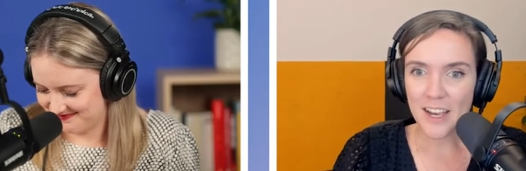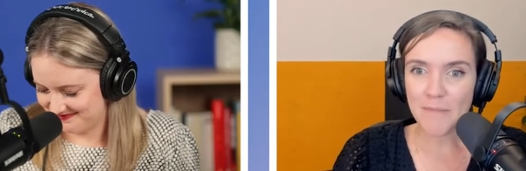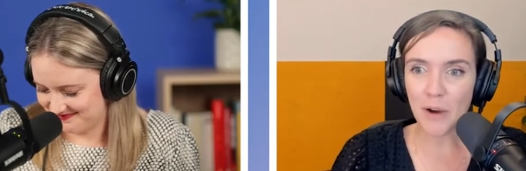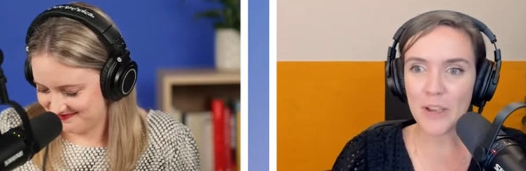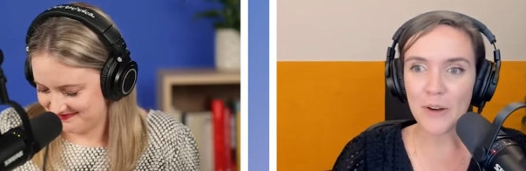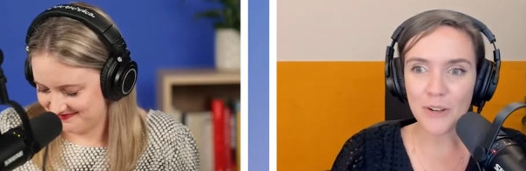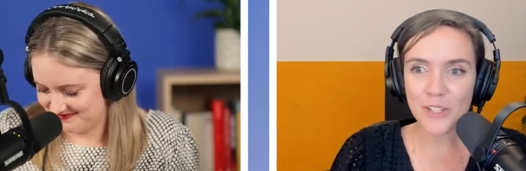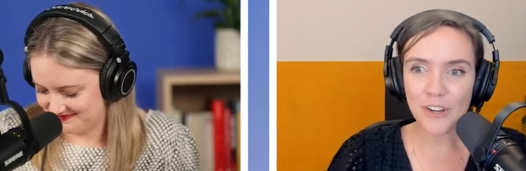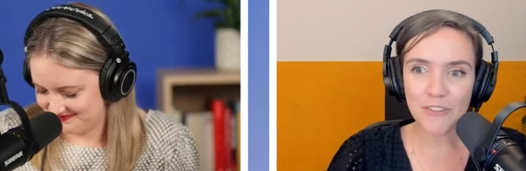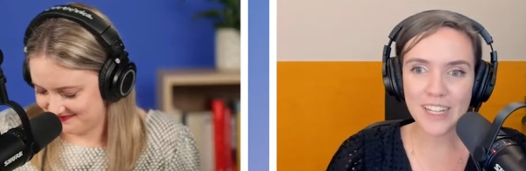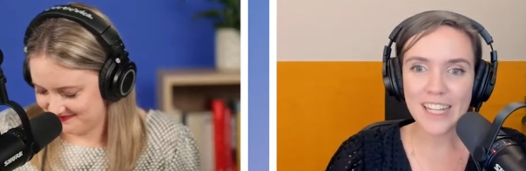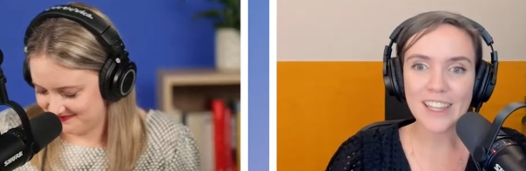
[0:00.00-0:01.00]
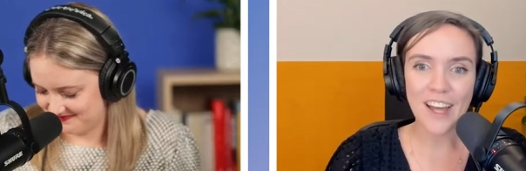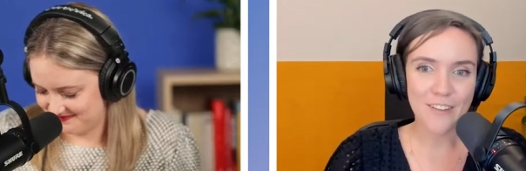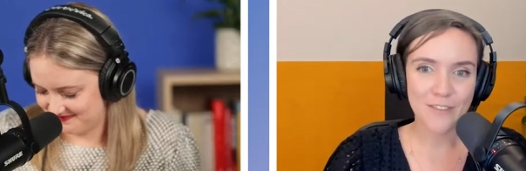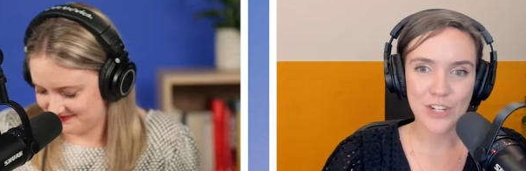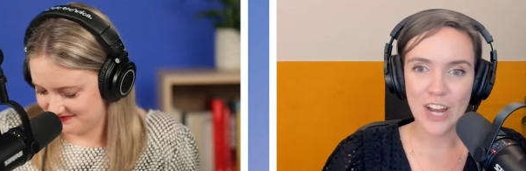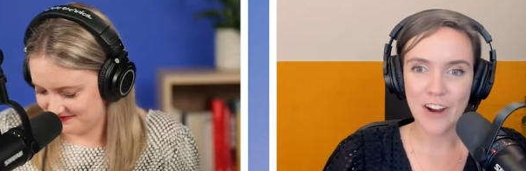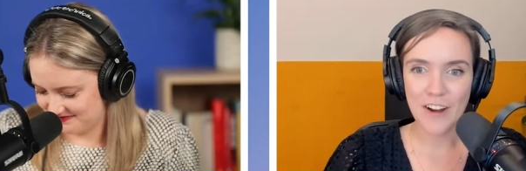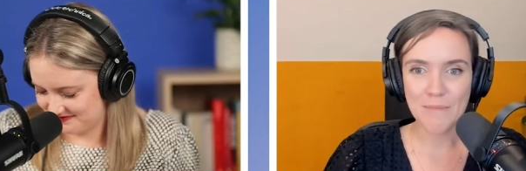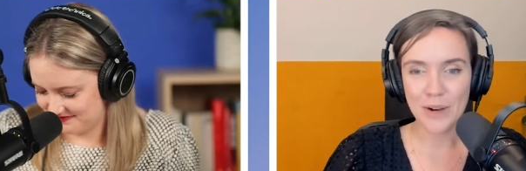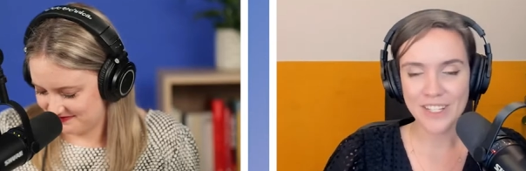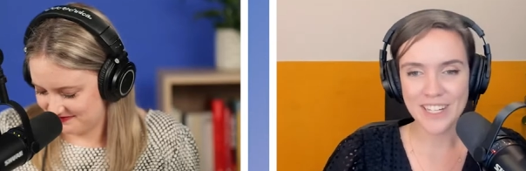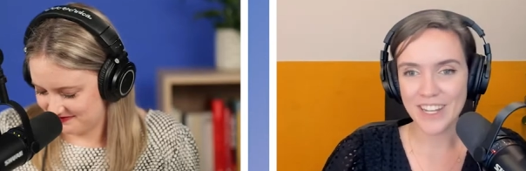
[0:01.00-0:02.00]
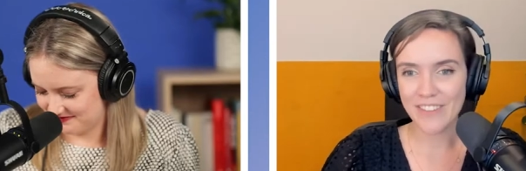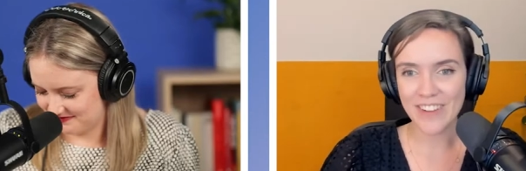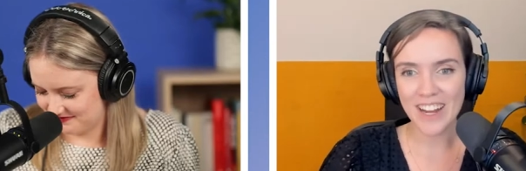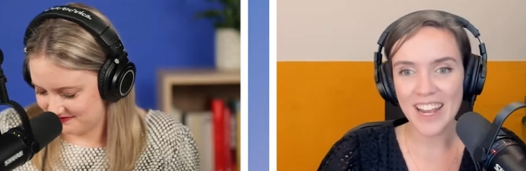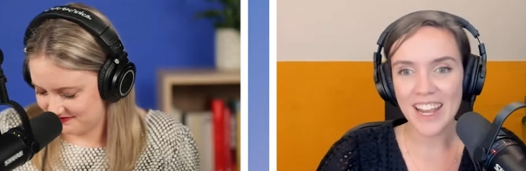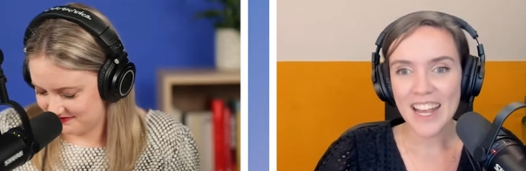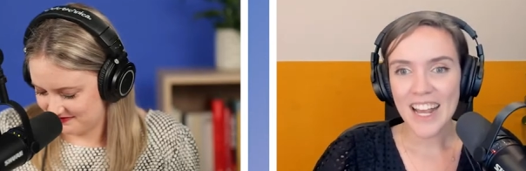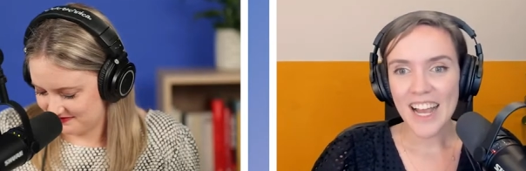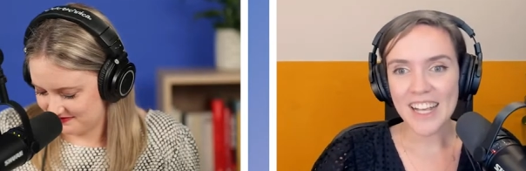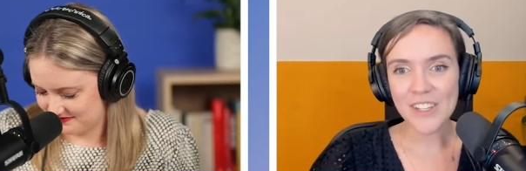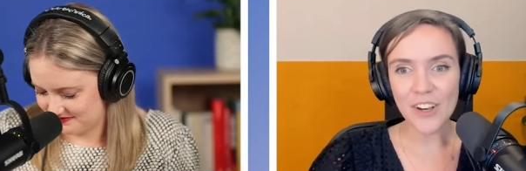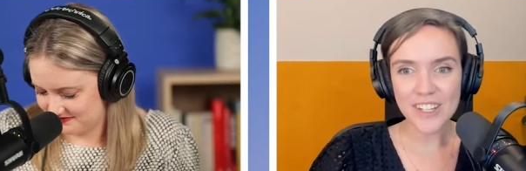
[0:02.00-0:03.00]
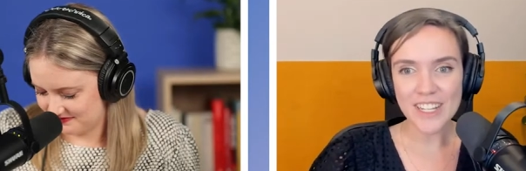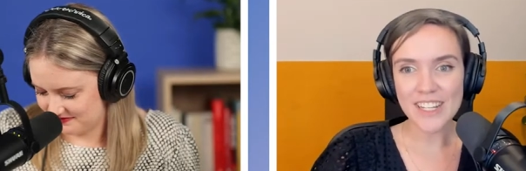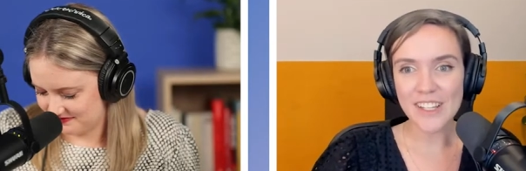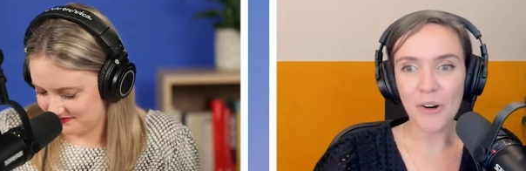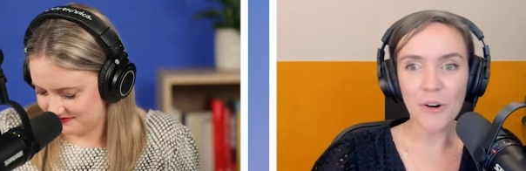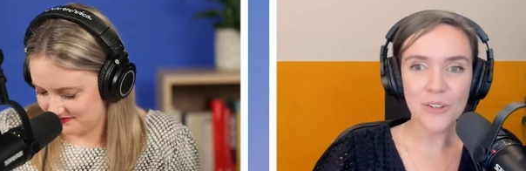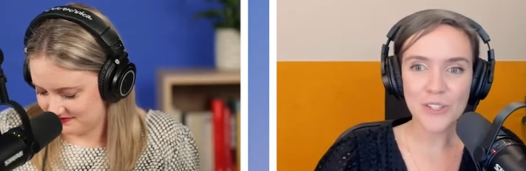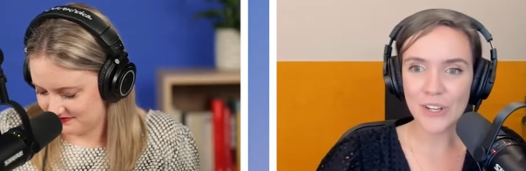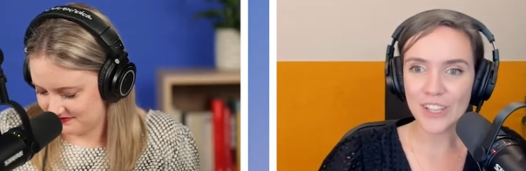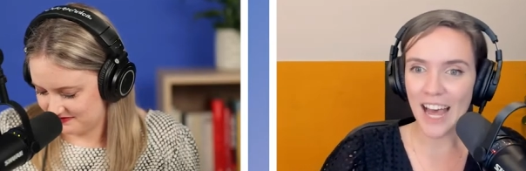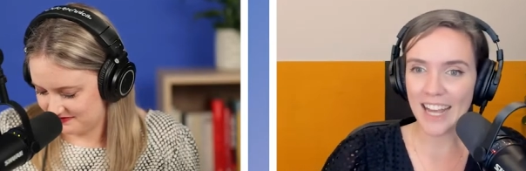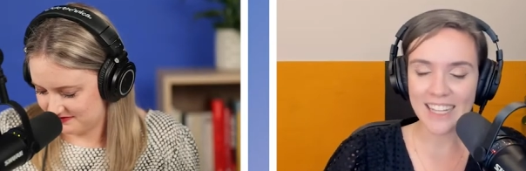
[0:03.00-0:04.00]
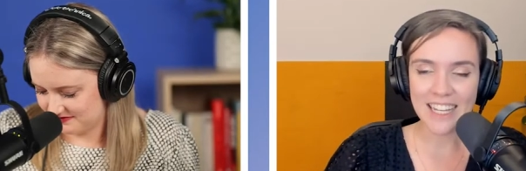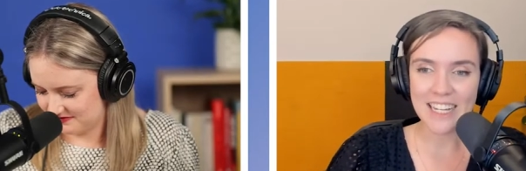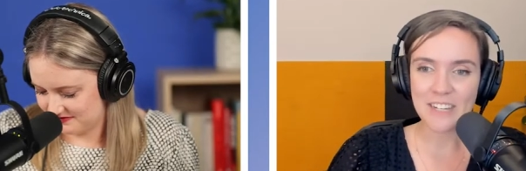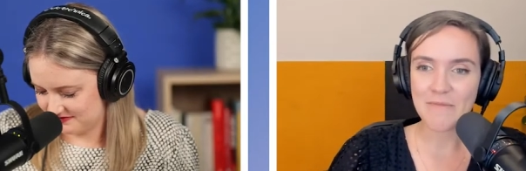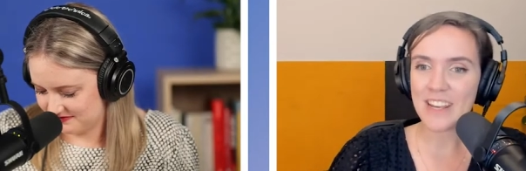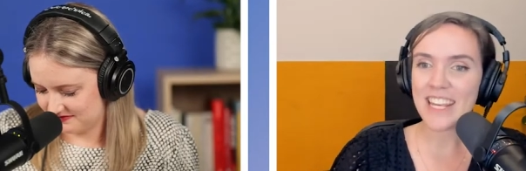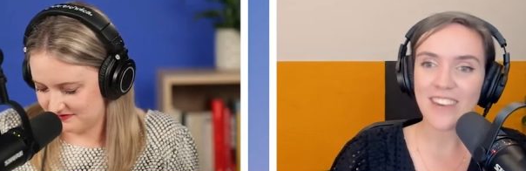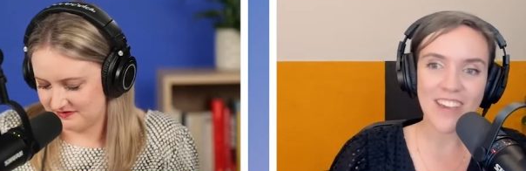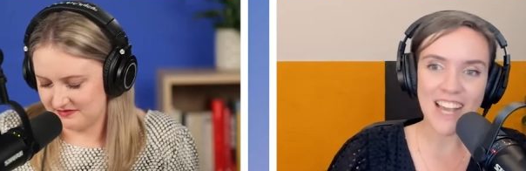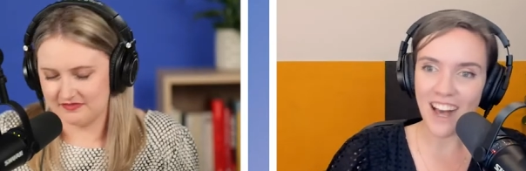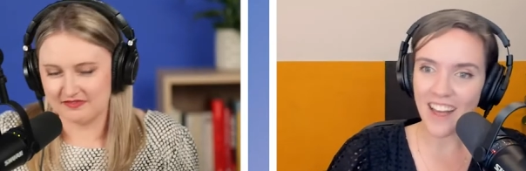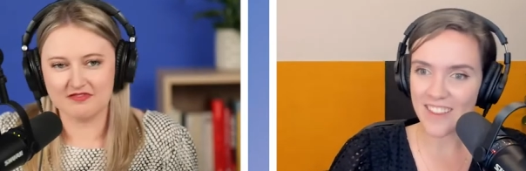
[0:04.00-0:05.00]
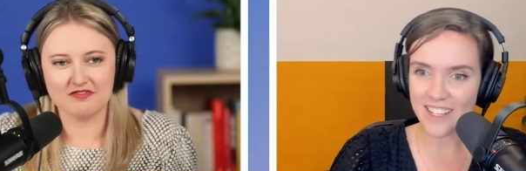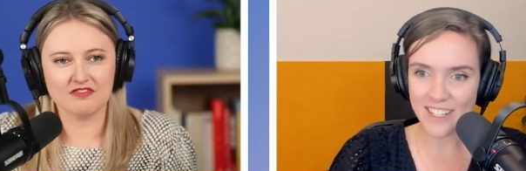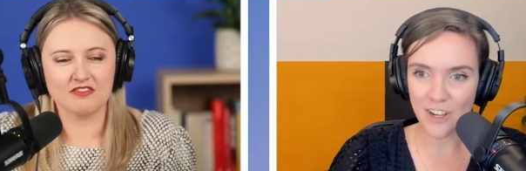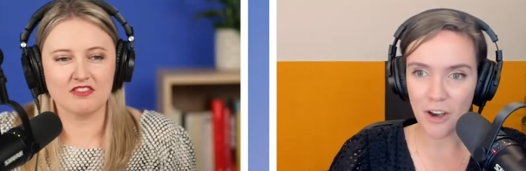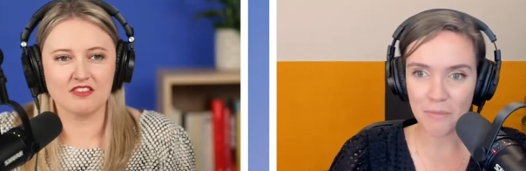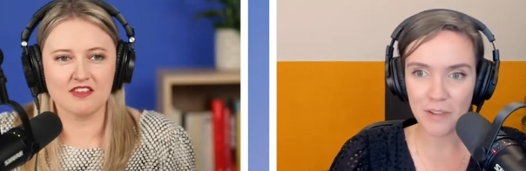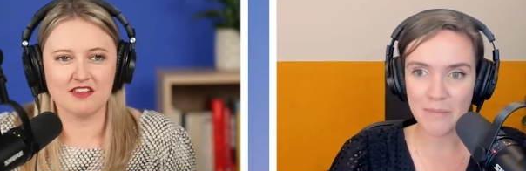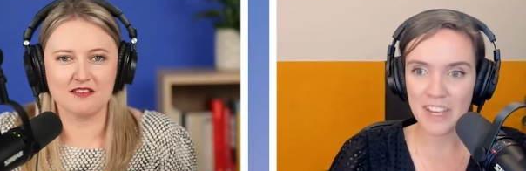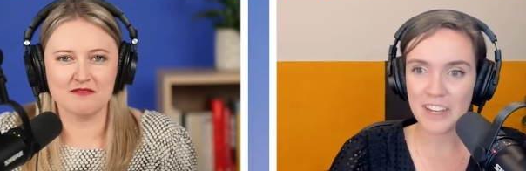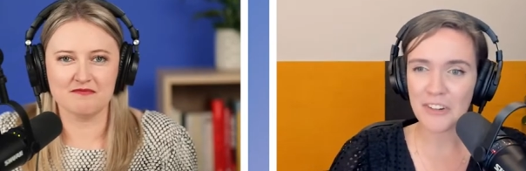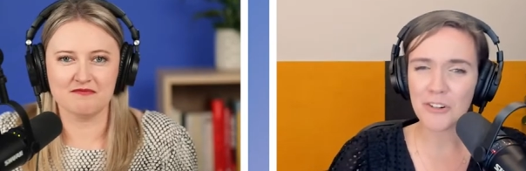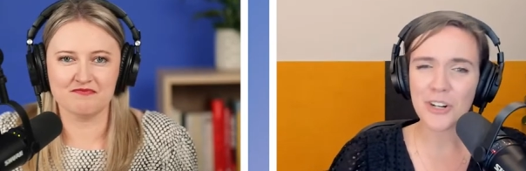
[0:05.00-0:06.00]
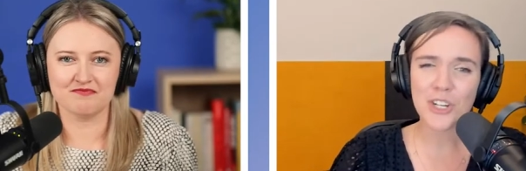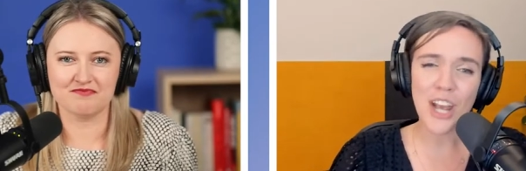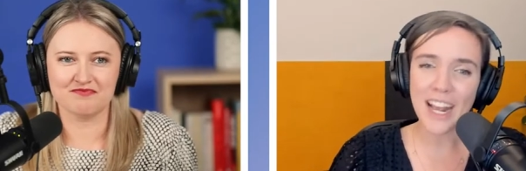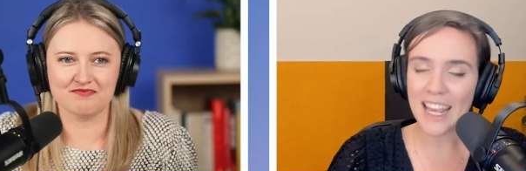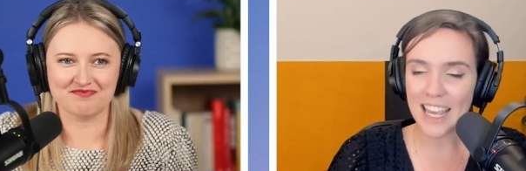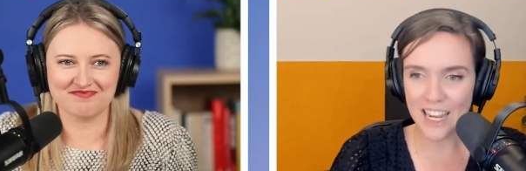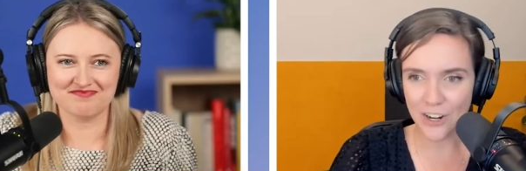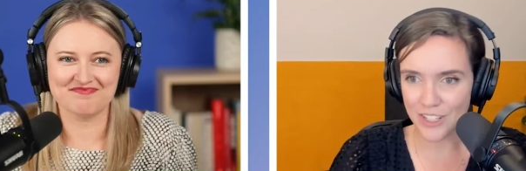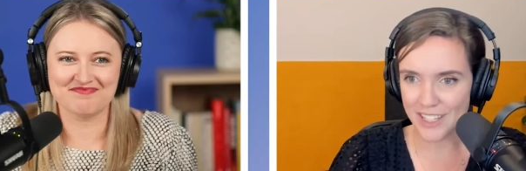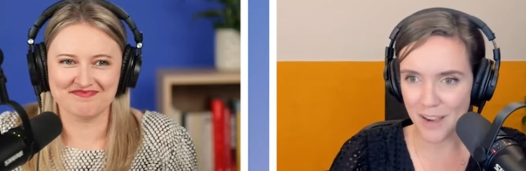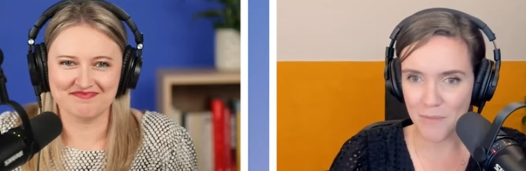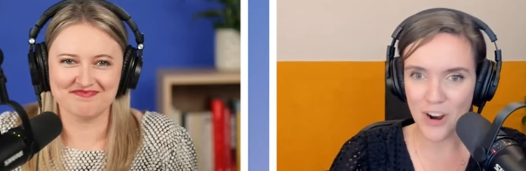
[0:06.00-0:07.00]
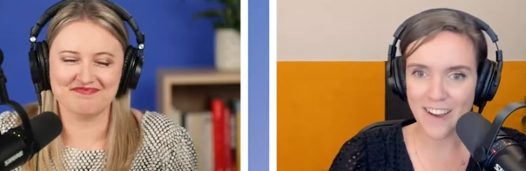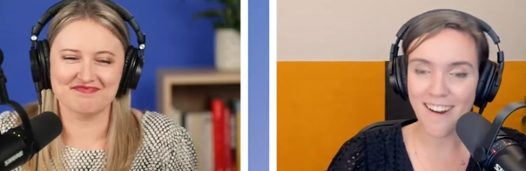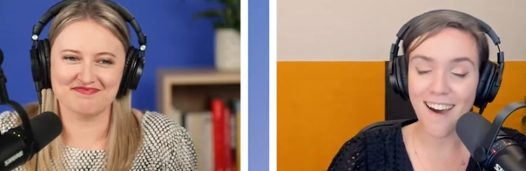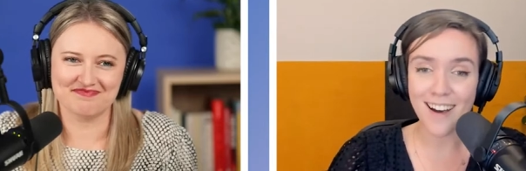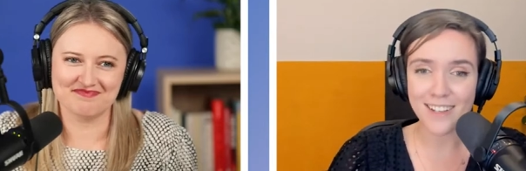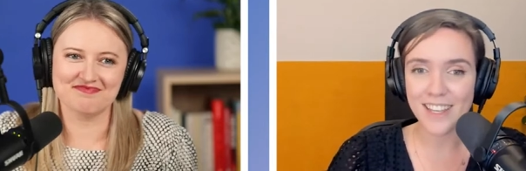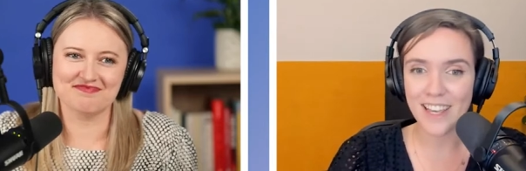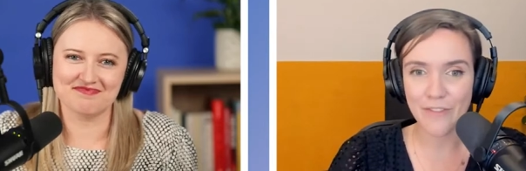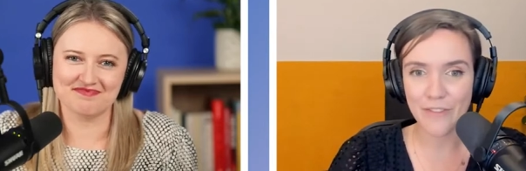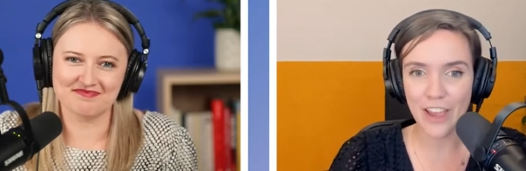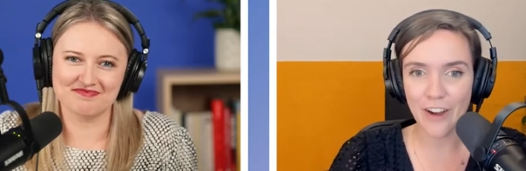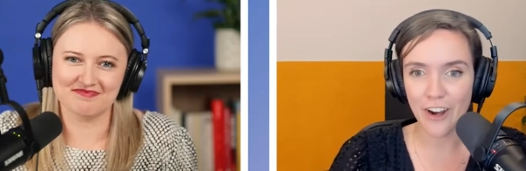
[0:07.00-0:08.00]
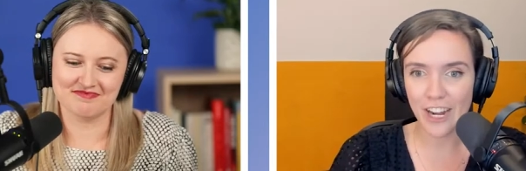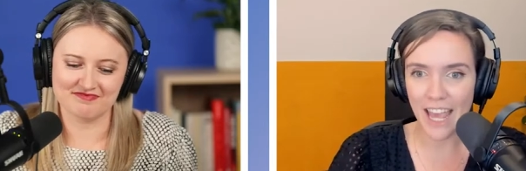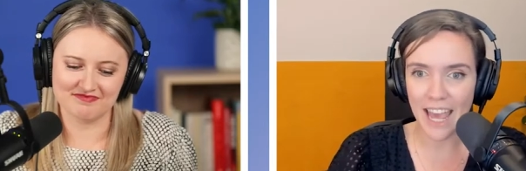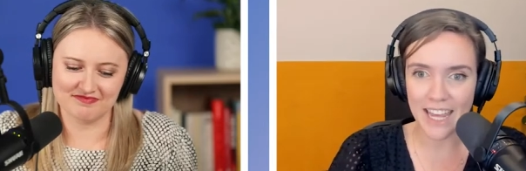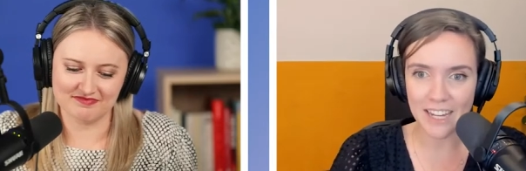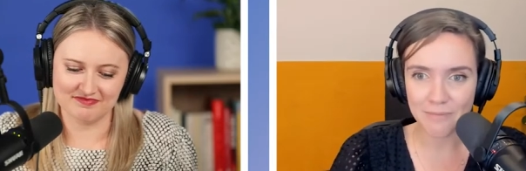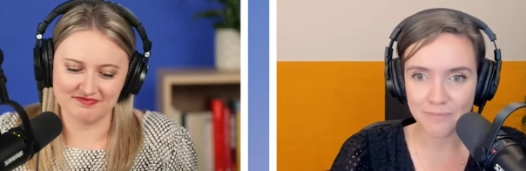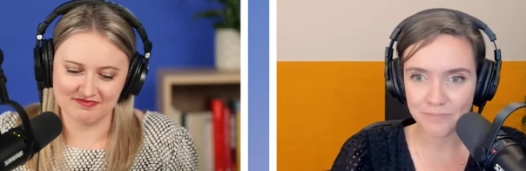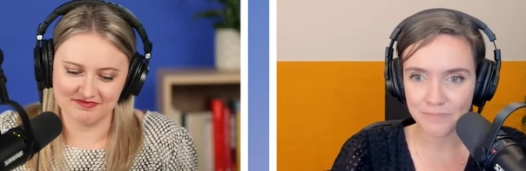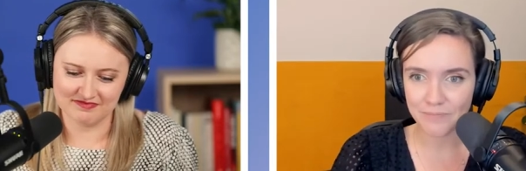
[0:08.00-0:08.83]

Speaker 1: But we also really love sharing positivity, as Aussies are also likely to be giving others a compliment or checking in on someone, asking if they're okay.